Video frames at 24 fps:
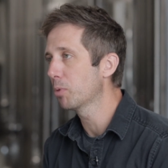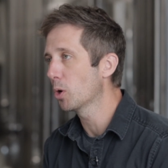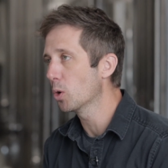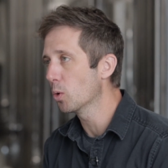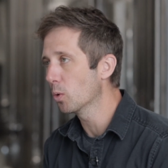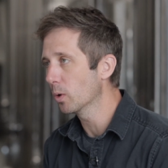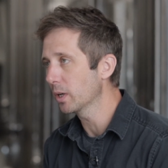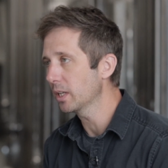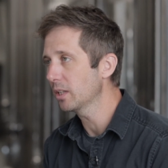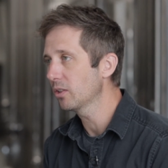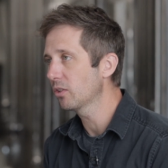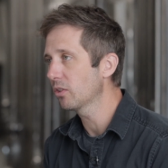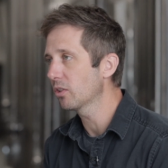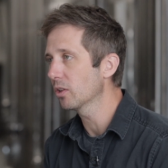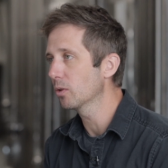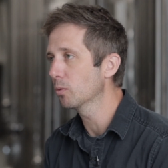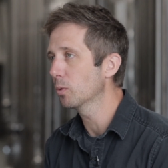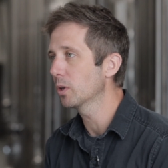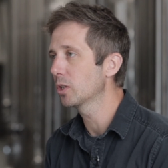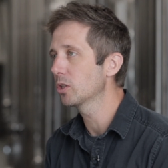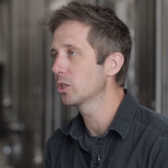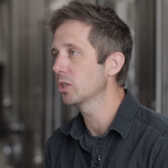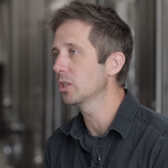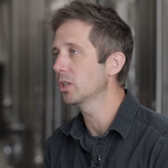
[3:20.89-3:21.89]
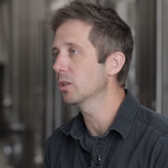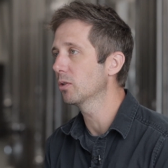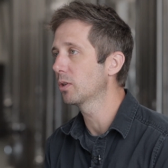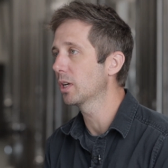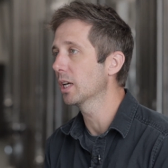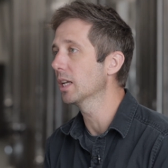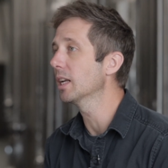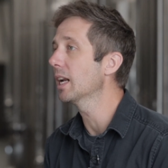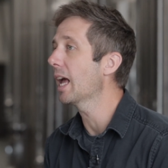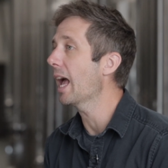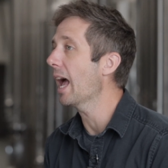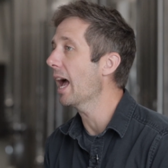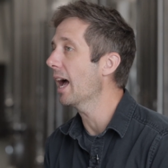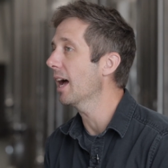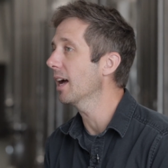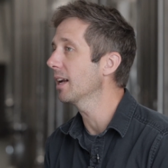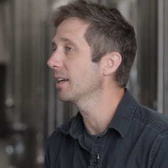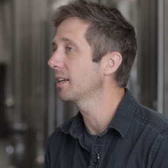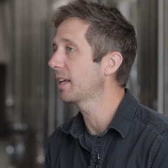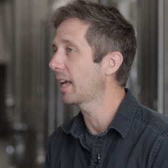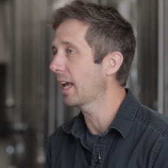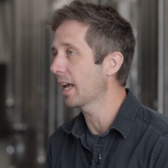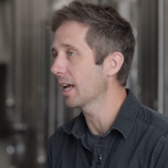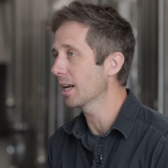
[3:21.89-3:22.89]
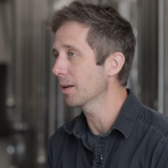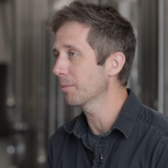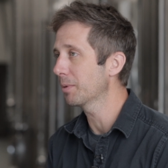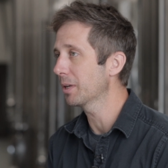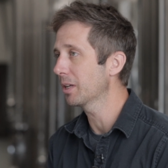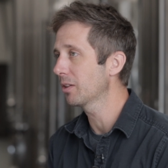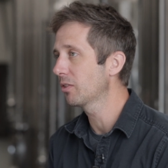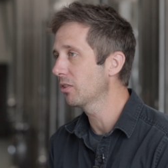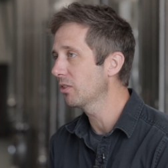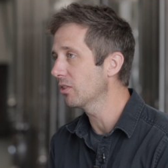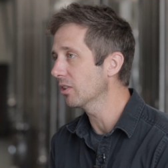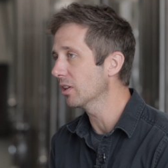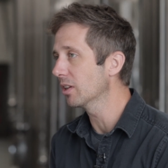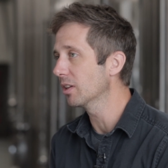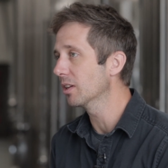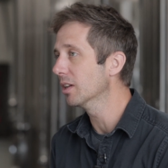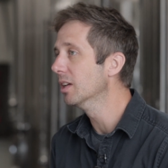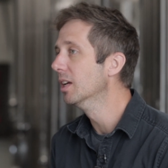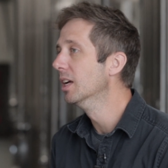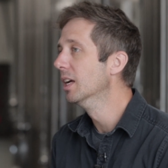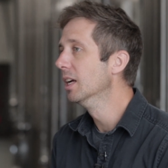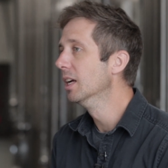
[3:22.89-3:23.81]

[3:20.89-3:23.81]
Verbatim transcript: points in which you can add cannabis, and